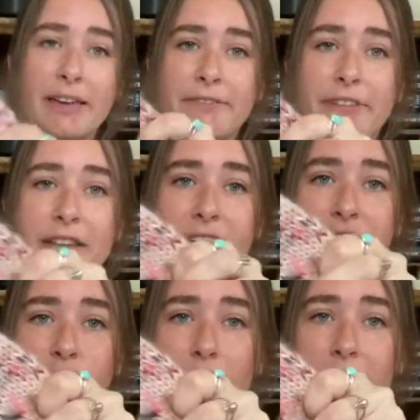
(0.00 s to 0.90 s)

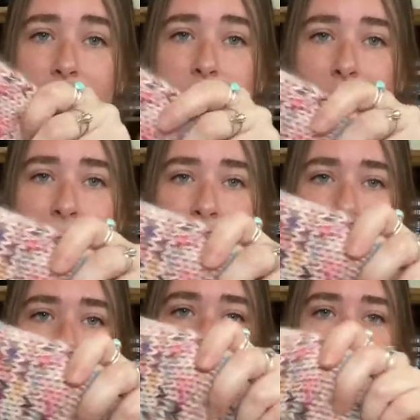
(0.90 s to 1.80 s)
Felix sweater, my
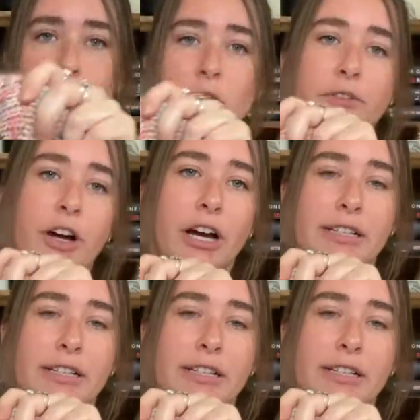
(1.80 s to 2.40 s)
Felix pullover.